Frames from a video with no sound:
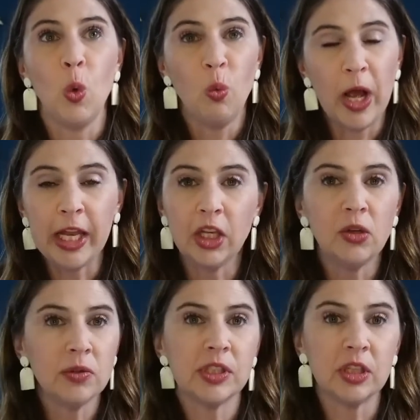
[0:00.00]
when
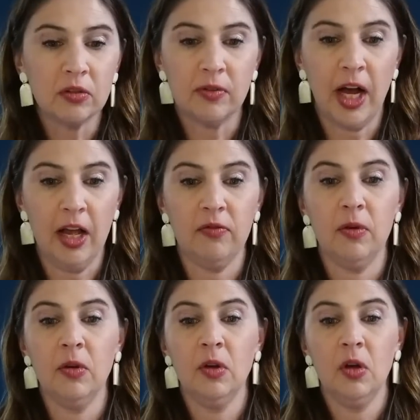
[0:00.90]
you survive
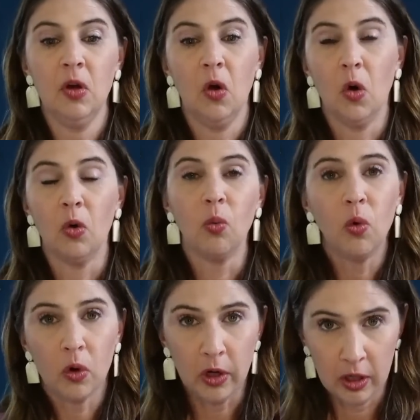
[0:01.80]
or
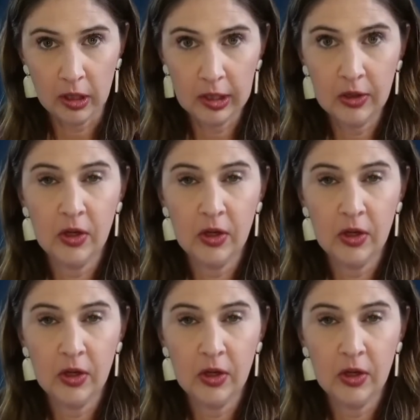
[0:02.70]
war